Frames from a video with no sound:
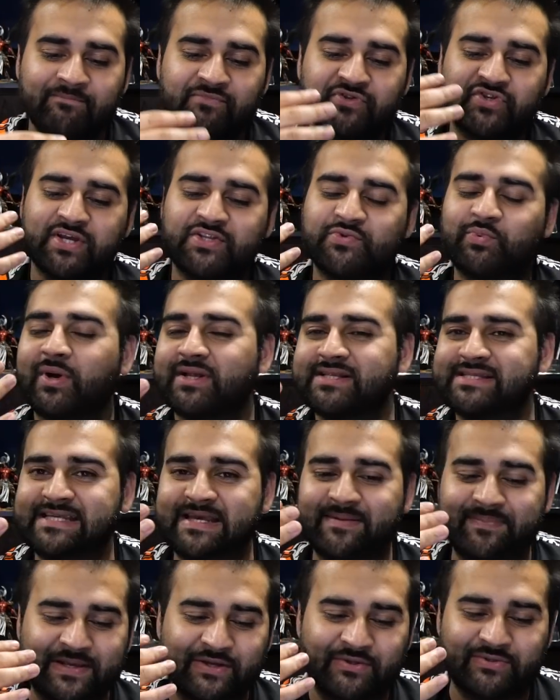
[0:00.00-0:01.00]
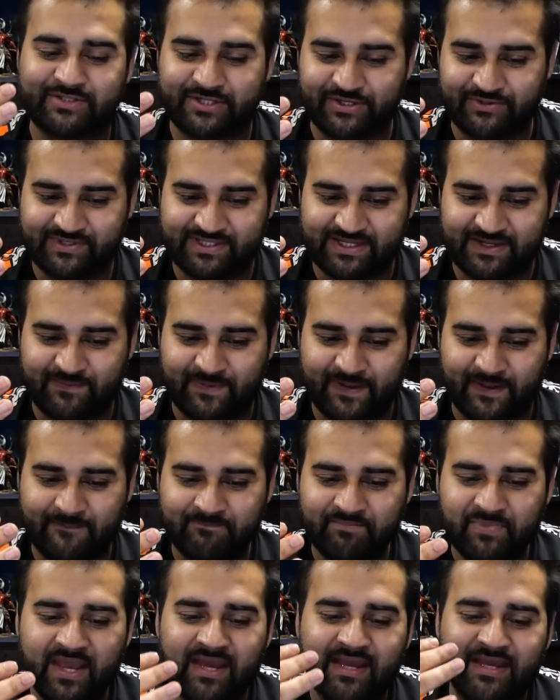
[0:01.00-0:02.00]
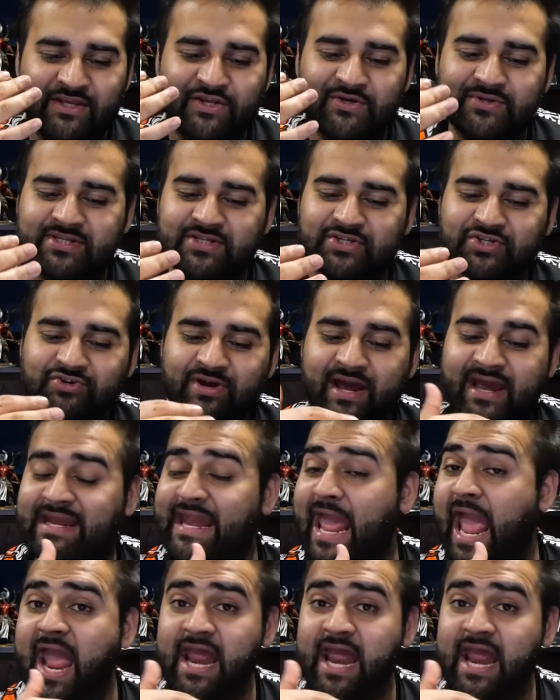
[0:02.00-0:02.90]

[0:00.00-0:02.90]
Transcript: So it's 1 CP or 2 CP. Use the strat in